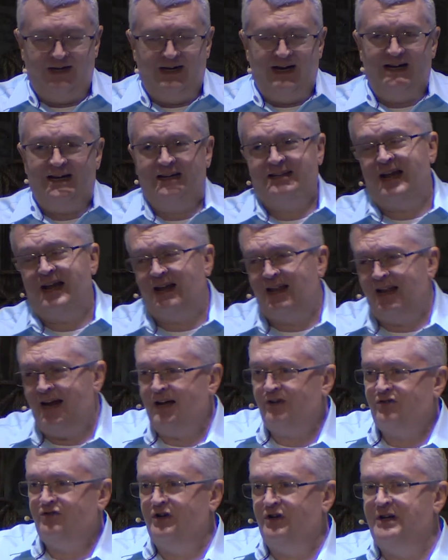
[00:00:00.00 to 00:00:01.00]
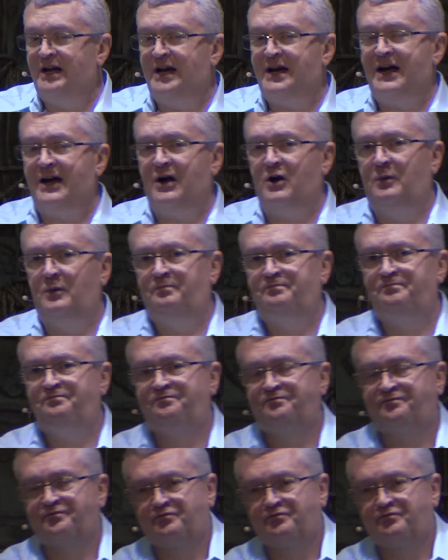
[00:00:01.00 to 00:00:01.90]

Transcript: And at that last denial,